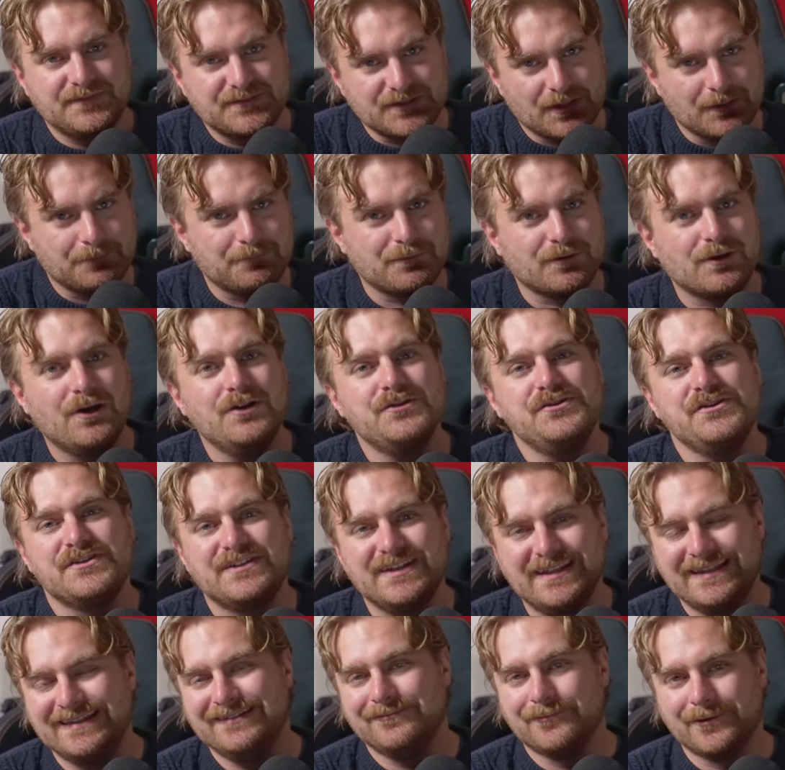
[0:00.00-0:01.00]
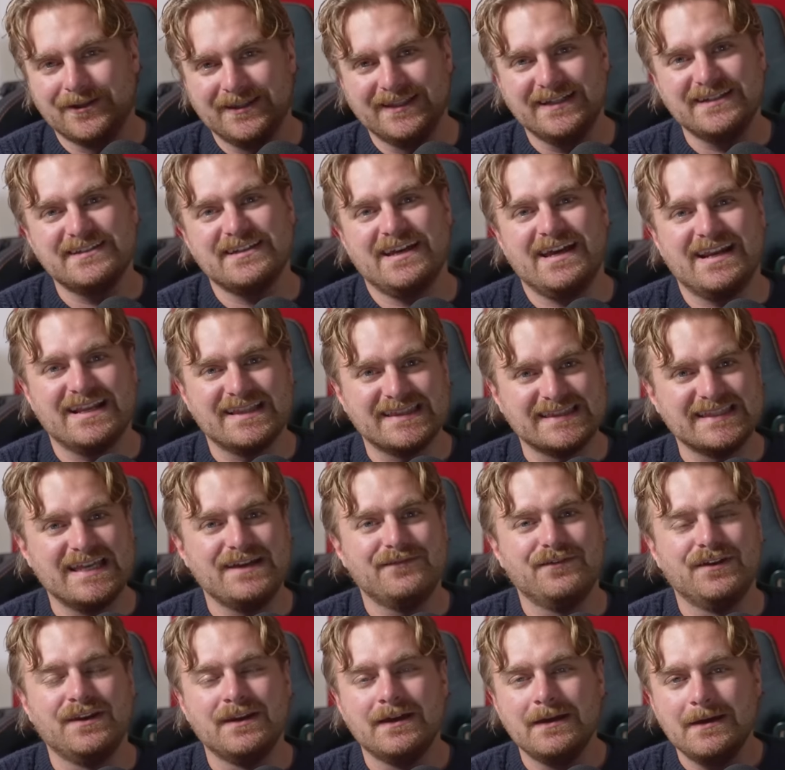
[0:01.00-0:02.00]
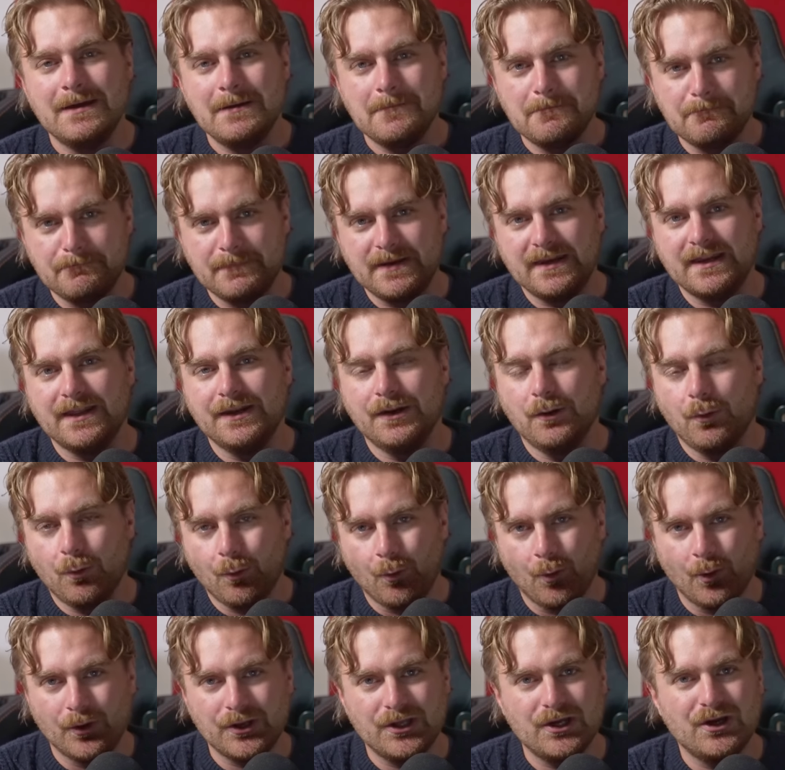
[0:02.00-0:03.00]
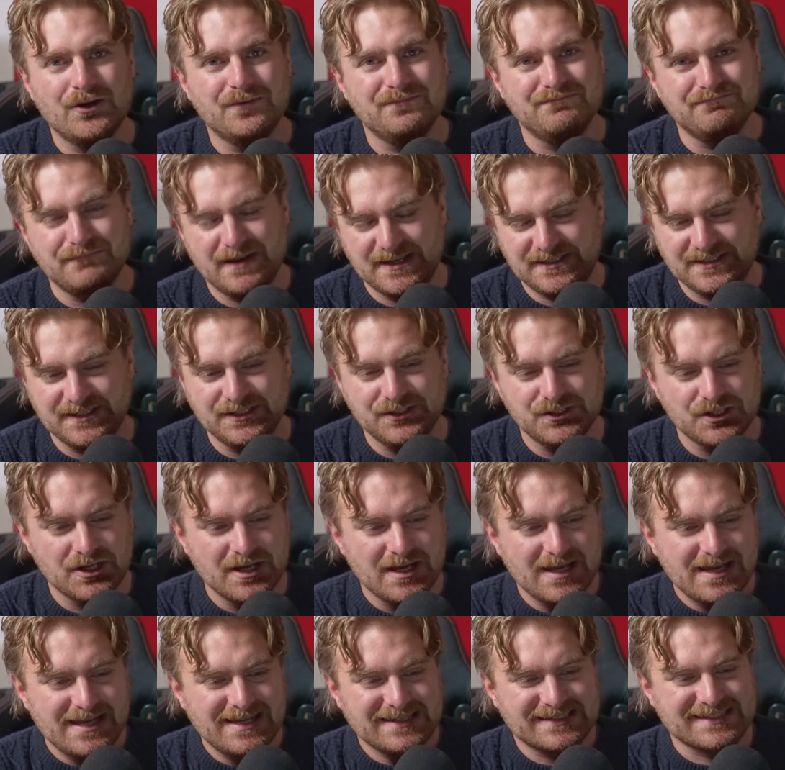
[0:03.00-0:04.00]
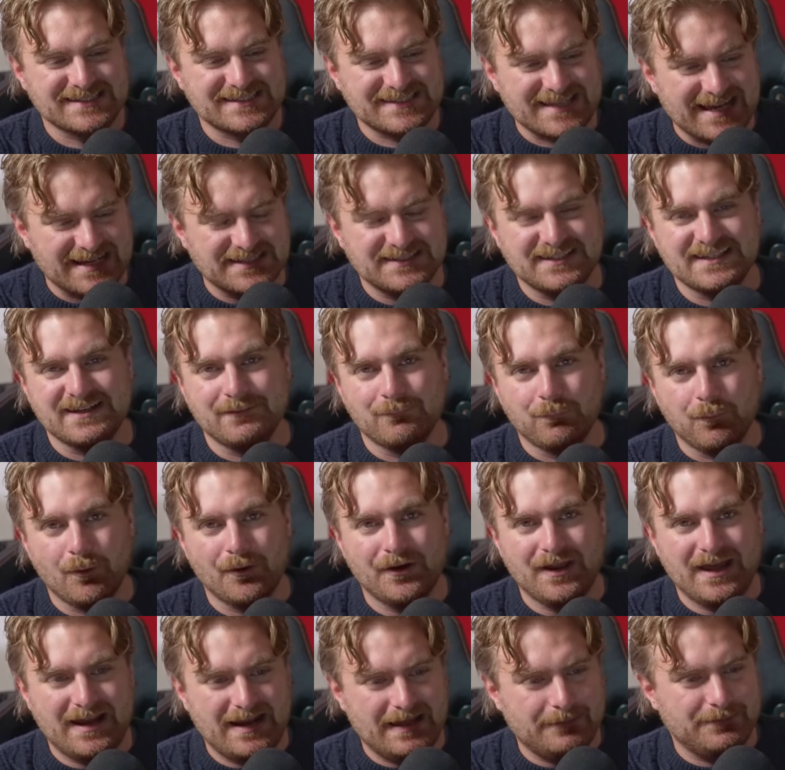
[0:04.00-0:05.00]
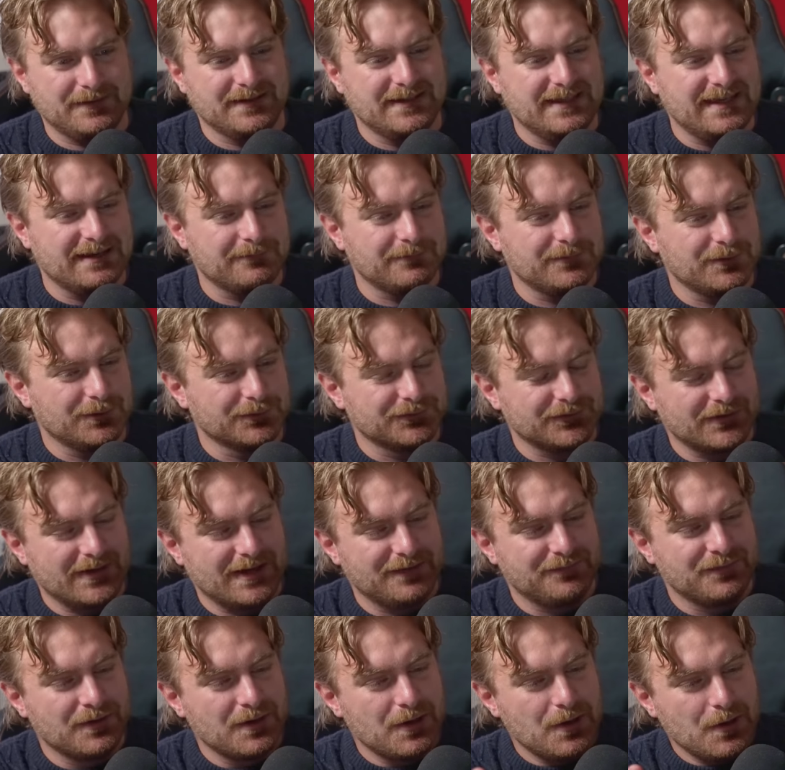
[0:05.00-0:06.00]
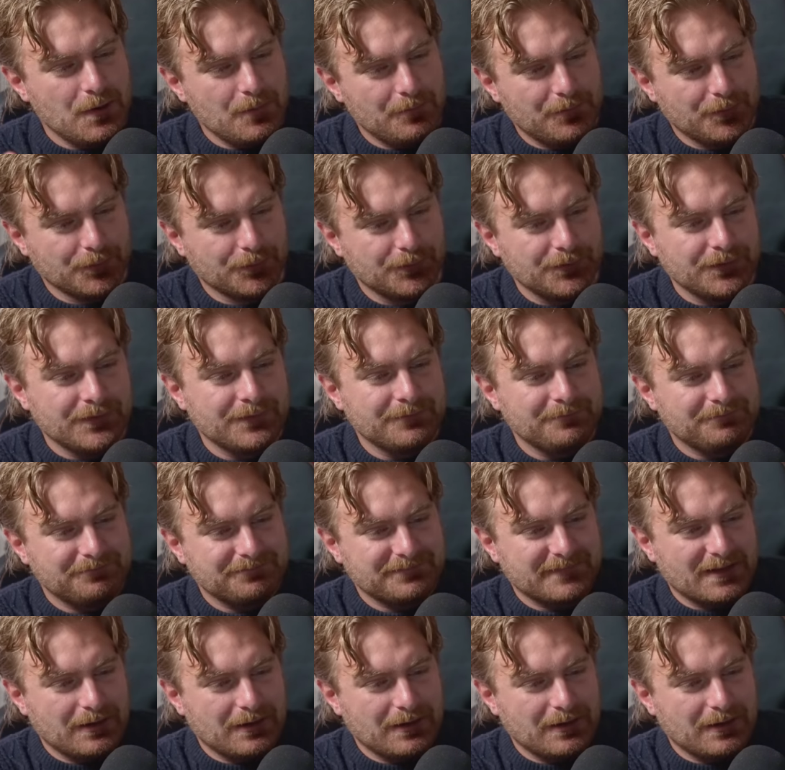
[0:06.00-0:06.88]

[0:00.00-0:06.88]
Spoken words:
So Prigozhin did release an 11-minute audio message discussing what had happened here, and we also have Putin,